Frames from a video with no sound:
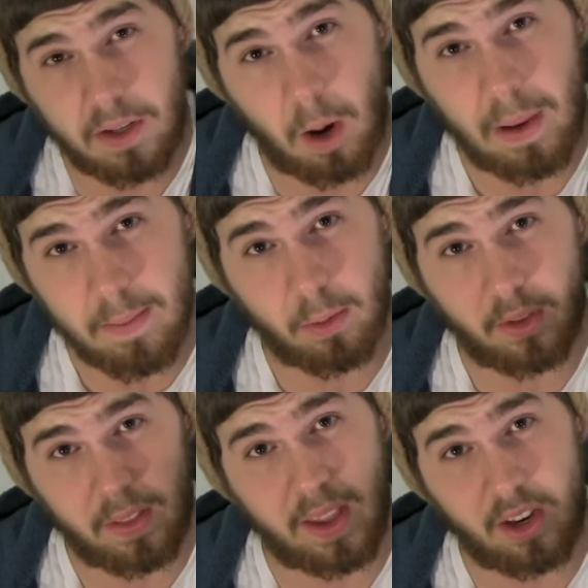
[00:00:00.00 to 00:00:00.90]
to tell people
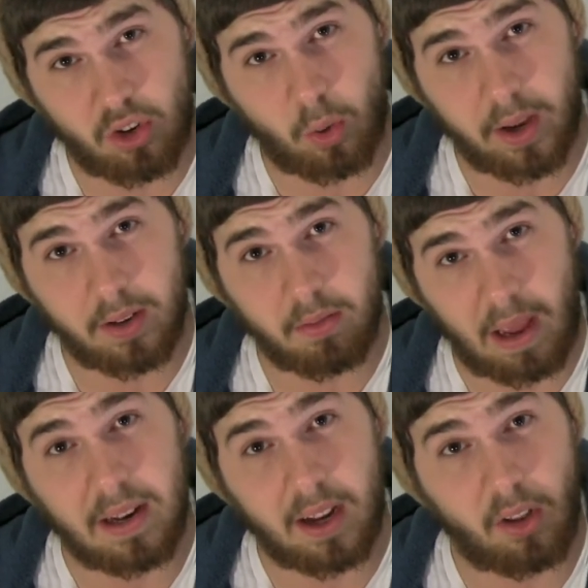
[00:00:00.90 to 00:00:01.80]
that they enjoy it
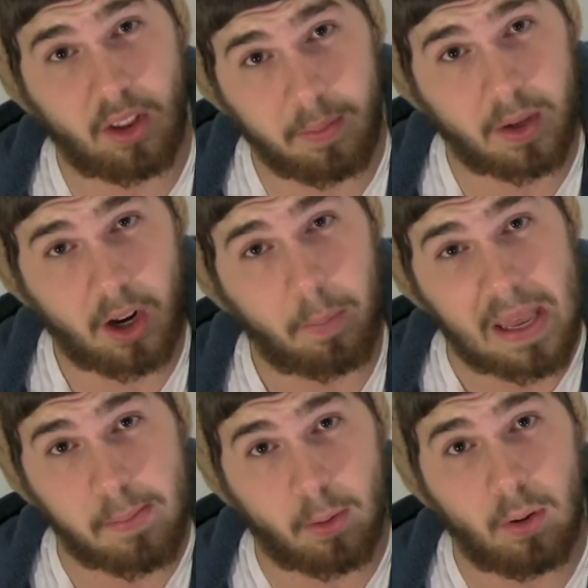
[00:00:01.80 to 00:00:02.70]
and tell them to tell
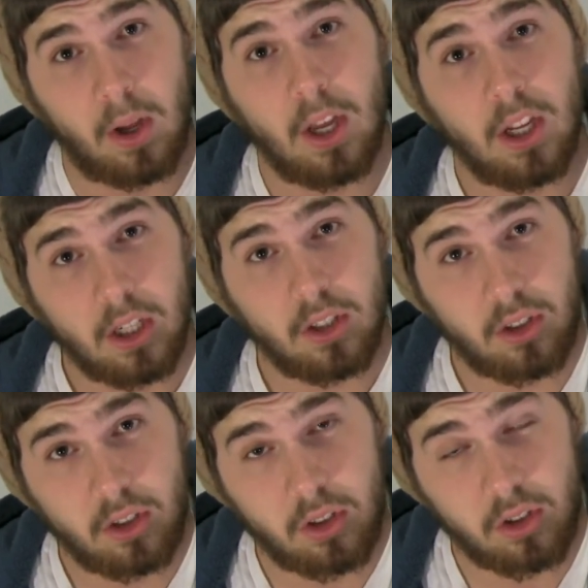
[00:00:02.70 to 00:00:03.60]
people
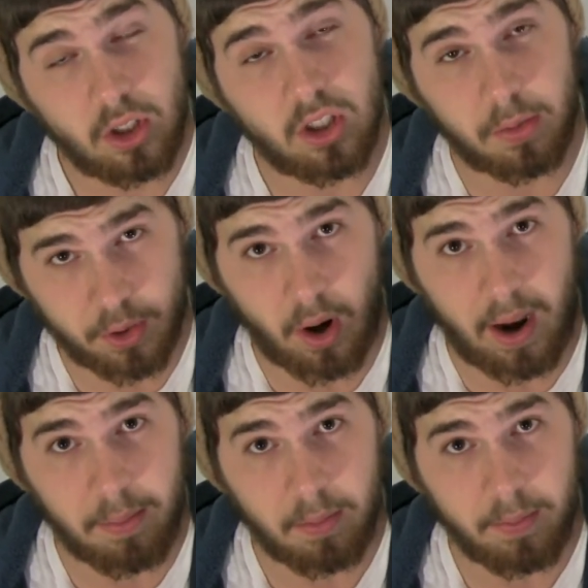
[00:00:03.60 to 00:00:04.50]
to subscribe.